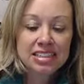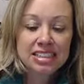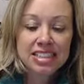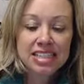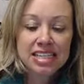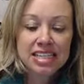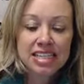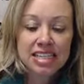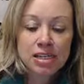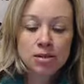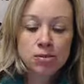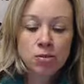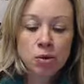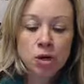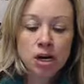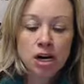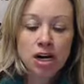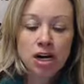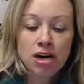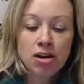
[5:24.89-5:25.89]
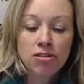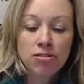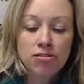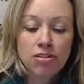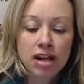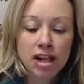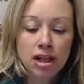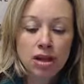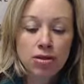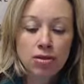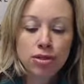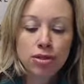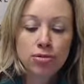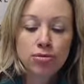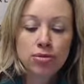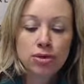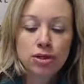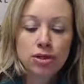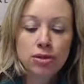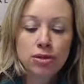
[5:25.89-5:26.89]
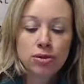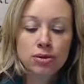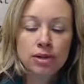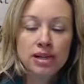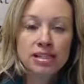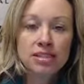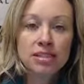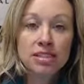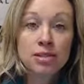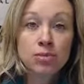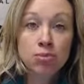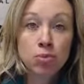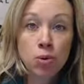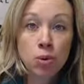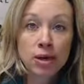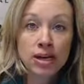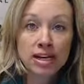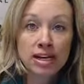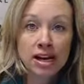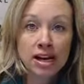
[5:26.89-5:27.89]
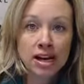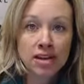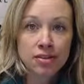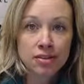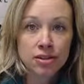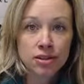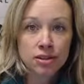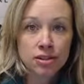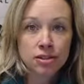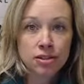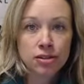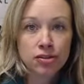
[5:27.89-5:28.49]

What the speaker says: teamwork, follow through, and supporting others.